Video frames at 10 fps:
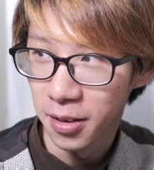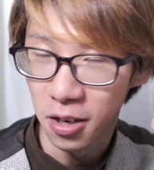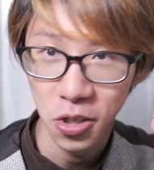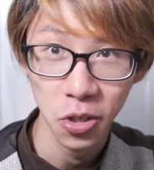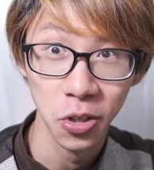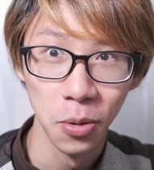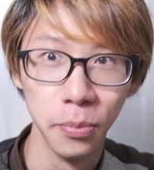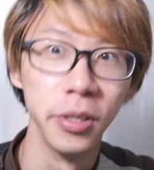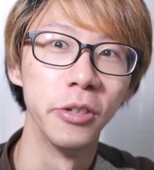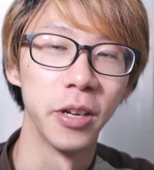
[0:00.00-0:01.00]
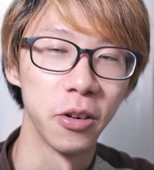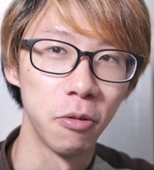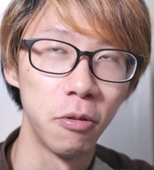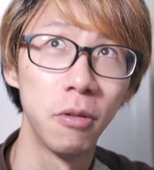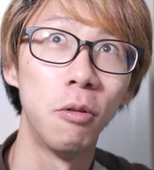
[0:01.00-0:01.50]
Nostaltone blue and
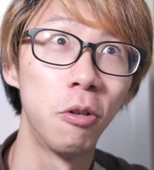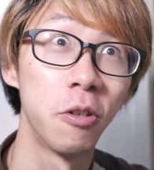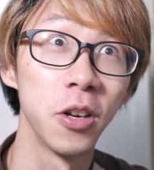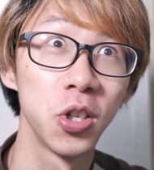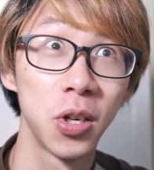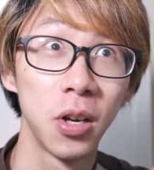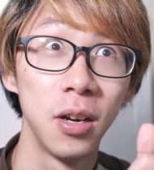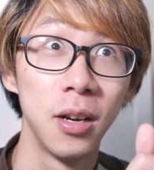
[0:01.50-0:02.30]
orange.